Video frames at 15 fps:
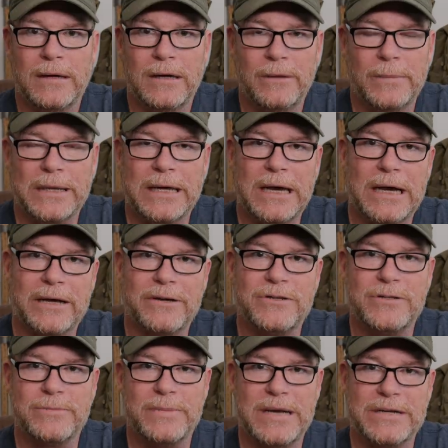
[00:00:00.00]
Oh my God,
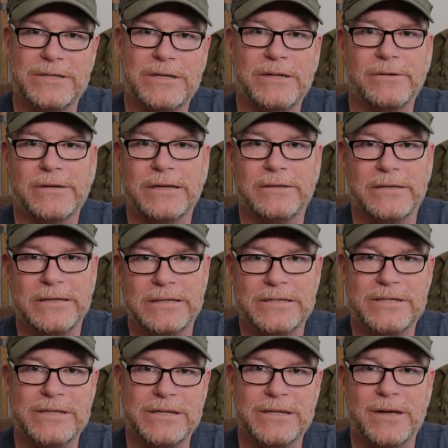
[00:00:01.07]
could you imagine Hillary Clinton
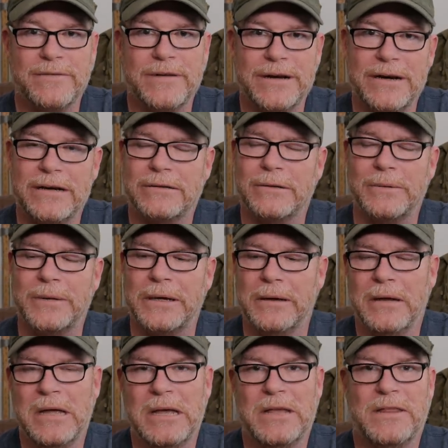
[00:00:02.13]
sitting over there
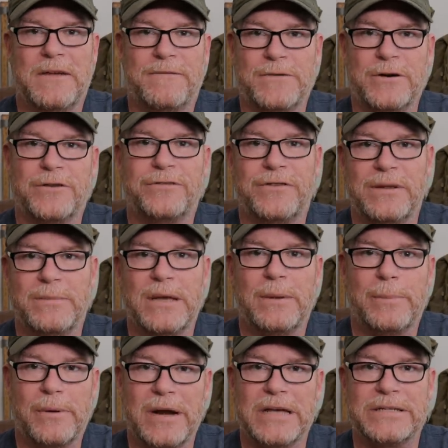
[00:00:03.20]
going, the first
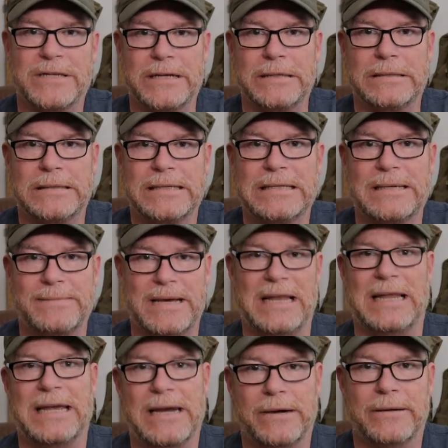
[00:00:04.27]
female president,
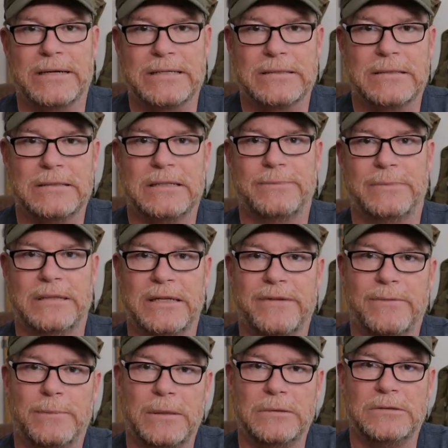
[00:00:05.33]
Kamala Harris?
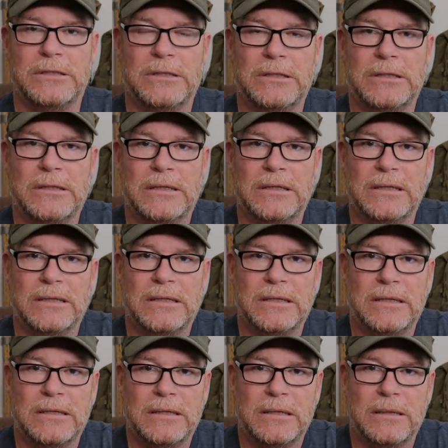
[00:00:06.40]
Unbelievable.
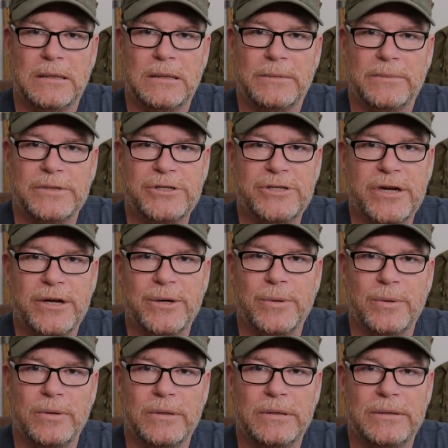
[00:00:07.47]
But
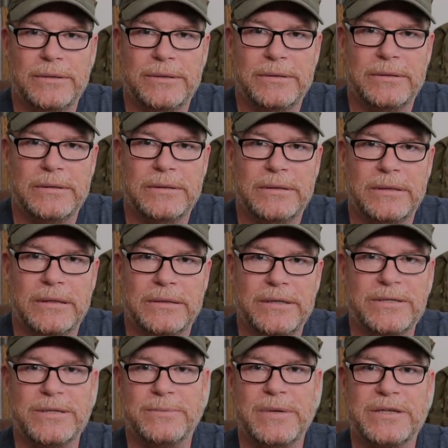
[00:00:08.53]
Joe,
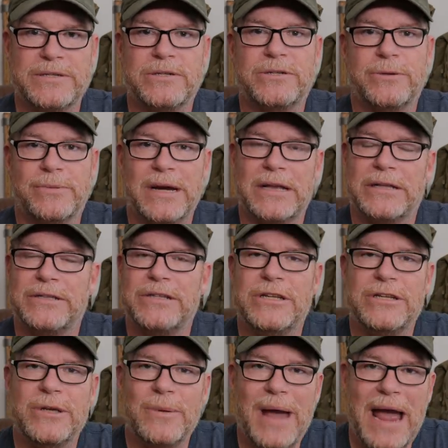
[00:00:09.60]
this is a message directly
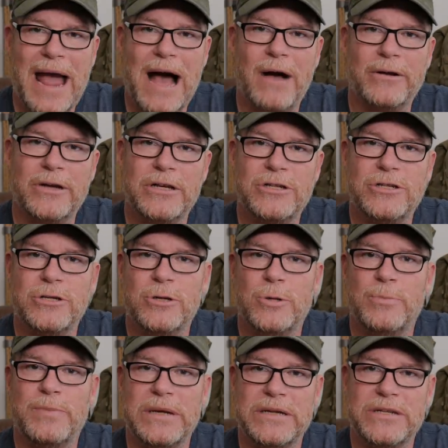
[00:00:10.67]
to you. How could
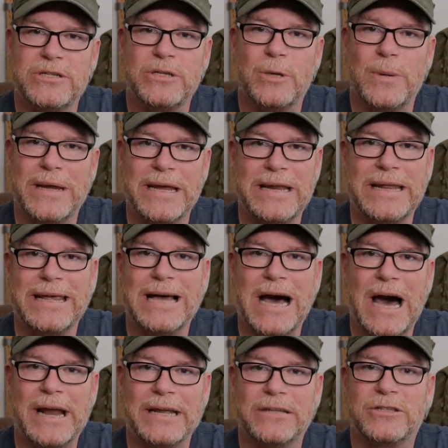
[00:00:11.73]
you be so
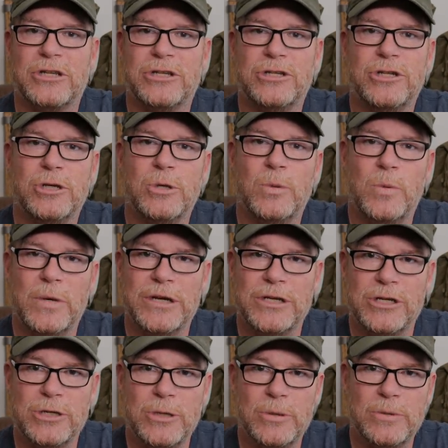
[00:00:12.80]
idiotic to do
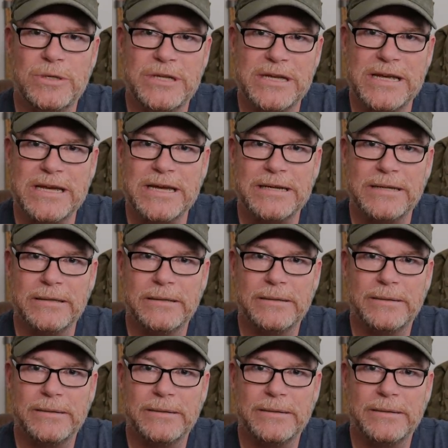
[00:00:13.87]
what you did?